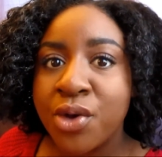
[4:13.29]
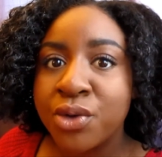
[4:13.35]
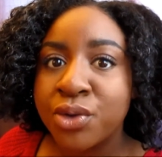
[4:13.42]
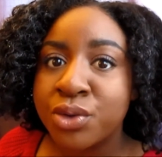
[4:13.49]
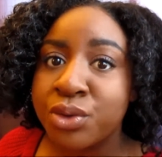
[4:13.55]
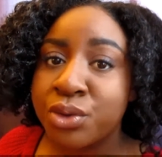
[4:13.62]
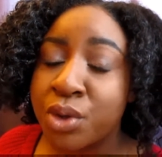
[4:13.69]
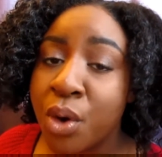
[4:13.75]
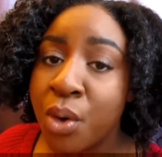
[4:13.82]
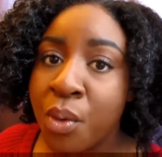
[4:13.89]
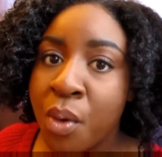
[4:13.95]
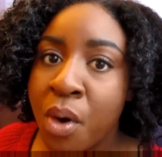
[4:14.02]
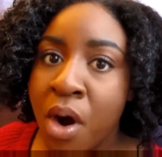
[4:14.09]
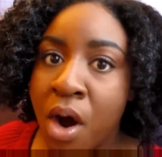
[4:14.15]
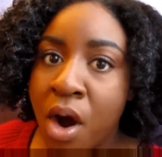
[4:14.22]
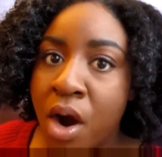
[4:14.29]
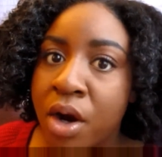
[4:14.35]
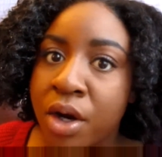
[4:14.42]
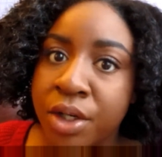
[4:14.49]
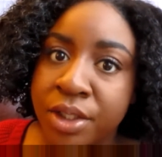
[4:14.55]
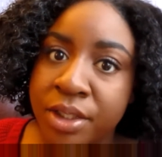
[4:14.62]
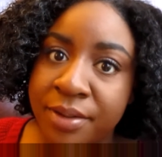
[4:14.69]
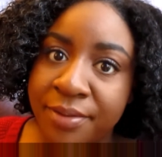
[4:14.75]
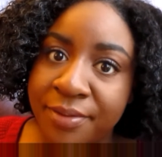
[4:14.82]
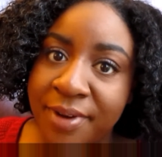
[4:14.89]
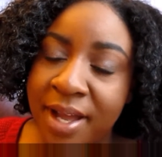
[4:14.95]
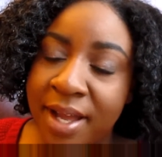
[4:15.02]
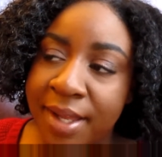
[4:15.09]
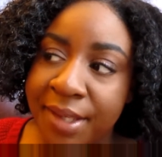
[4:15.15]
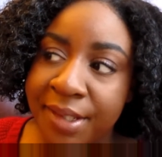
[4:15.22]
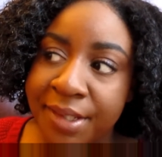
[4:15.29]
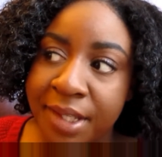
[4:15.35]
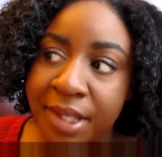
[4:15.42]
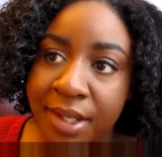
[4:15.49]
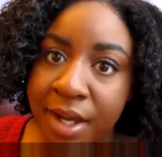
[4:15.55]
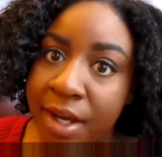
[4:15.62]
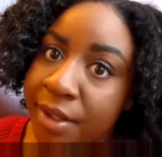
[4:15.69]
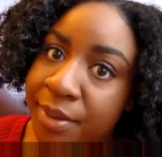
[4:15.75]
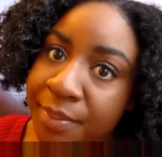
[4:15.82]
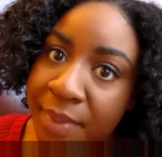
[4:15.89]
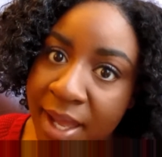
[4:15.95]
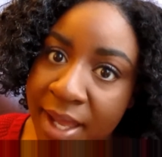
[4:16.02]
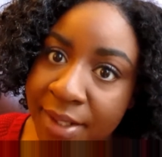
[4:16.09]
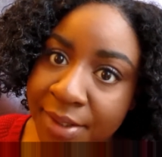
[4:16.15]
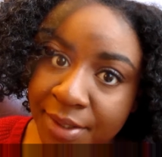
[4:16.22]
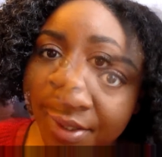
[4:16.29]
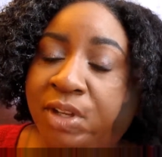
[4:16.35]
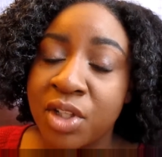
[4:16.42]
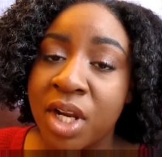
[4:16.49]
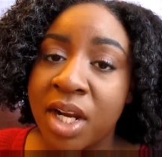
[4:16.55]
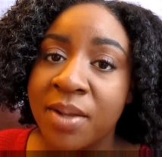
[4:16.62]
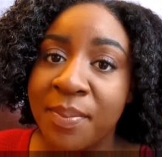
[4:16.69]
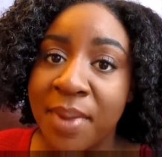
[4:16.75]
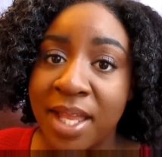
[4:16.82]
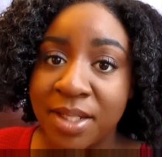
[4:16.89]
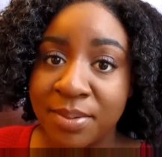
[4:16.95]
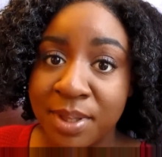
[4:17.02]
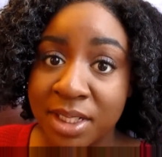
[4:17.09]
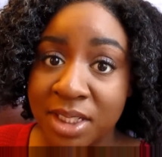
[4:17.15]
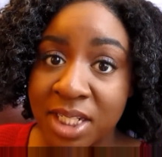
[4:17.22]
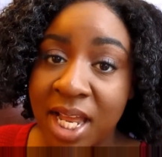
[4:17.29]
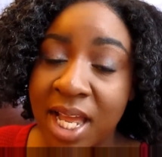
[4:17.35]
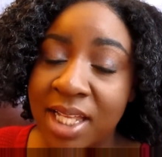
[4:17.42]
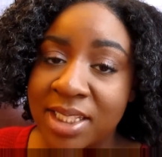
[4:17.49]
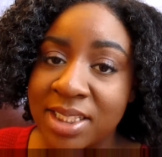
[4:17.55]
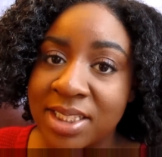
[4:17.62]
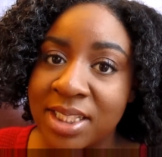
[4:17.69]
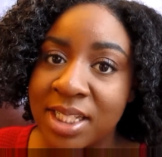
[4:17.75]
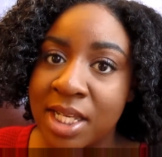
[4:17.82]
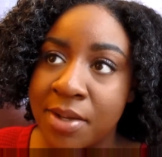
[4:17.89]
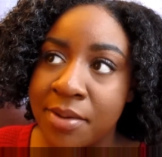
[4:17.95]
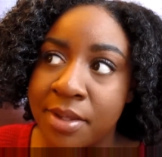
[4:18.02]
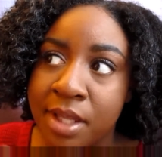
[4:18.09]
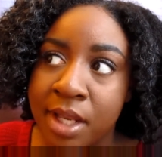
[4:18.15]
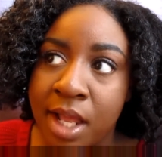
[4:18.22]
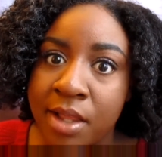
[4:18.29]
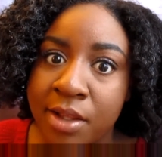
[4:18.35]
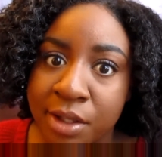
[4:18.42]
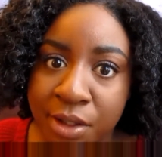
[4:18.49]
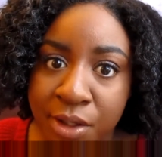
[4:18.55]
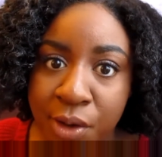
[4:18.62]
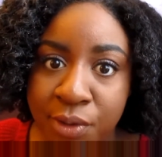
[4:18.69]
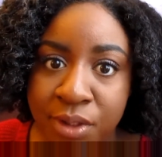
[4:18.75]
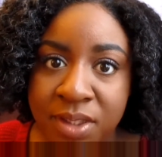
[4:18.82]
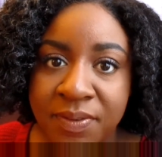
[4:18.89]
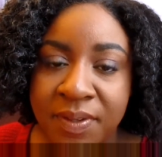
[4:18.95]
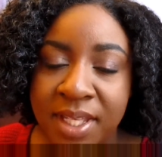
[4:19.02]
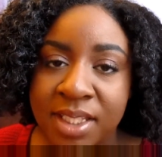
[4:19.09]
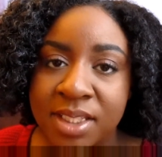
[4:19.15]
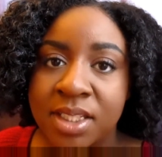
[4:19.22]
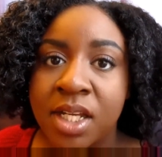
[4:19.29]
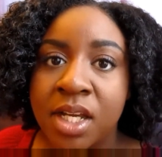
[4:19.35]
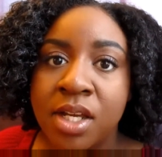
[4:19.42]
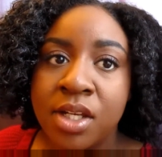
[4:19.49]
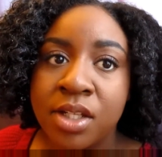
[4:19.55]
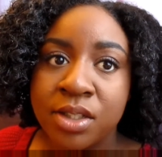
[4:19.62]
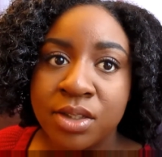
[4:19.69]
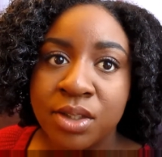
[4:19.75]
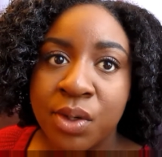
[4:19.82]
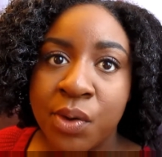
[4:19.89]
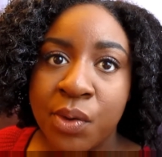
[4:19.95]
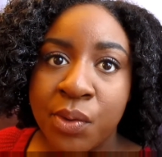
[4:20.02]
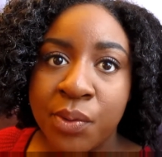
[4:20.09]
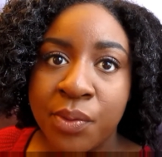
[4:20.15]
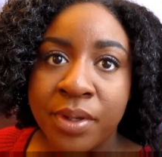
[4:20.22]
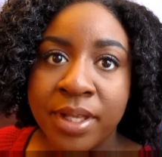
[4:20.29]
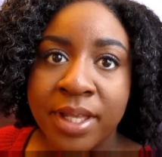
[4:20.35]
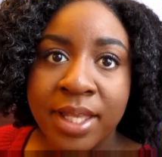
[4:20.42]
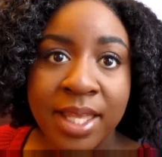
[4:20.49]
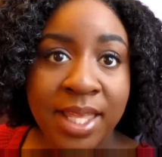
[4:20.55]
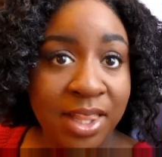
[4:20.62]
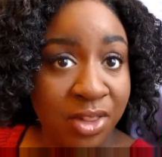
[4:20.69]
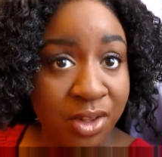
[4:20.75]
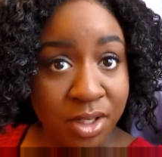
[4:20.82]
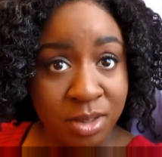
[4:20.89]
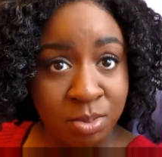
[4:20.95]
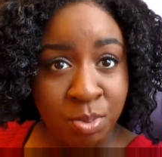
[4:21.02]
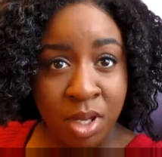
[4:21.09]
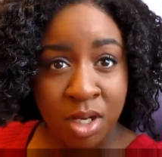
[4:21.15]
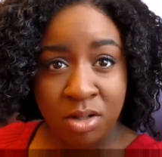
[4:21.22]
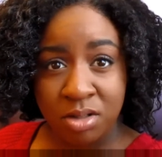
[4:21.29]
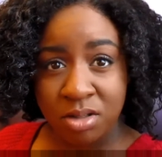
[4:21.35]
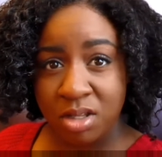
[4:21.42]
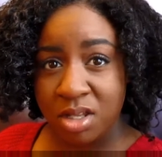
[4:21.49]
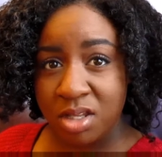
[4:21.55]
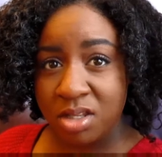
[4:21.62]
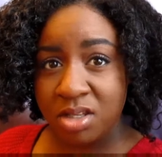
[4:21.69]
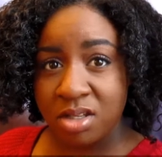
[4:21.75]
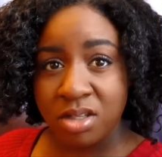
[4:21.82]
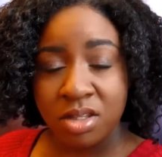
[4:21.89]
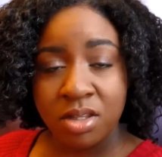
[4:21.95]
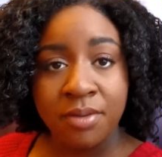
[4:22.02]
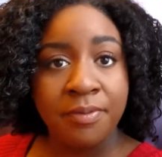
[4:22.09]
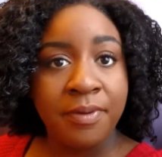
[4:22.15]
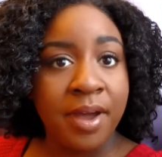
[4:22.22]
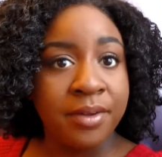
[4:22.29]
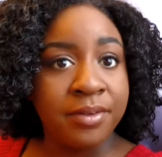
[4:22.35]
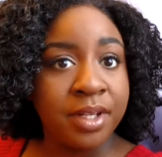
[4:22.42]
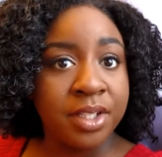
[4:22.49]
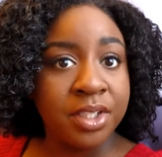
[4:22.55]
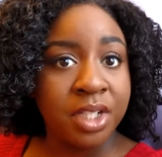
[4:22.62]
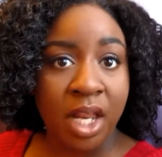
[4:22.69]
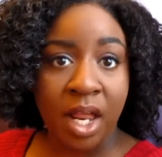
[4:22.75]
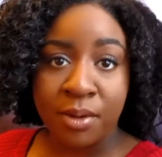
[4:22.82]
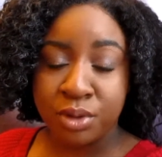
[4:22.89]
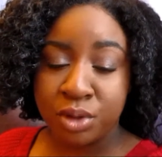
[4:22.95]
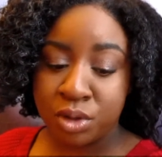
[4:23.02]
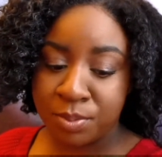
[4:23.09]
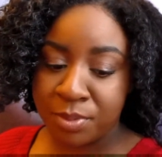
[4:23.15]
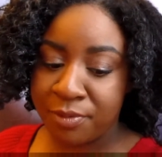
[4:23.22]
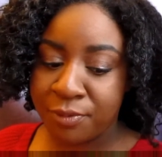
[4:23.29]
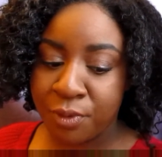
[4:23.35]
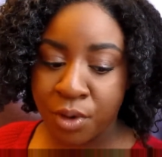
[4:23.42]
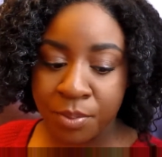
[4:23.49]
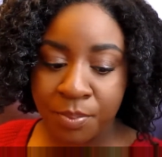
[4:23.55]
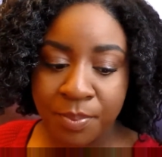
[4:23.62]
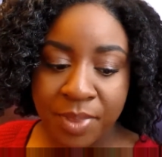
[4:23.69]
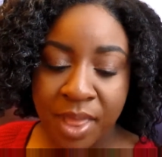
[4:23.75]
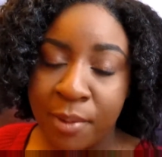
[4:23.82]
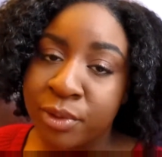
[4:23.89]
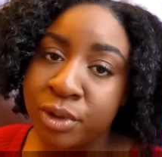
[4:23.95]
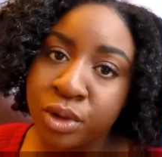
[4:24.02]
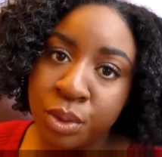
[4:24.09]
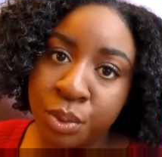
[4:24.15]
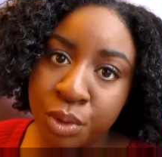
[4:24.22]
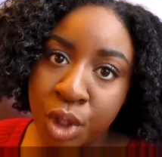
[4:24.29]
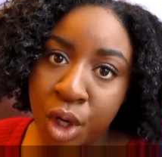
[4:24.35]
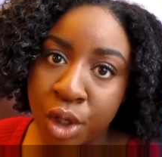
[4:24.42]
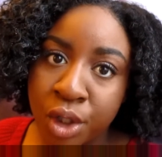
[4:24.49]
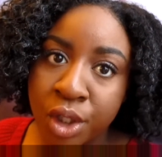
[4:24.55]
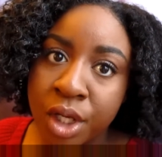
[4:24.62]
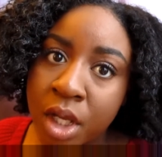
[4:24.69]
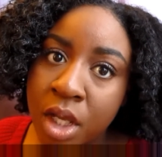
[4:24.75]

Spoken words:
so hard to find a color match. So I try to match my chest, and then I look ghost face. So it looks better than the foundation that I was using before that was too dark.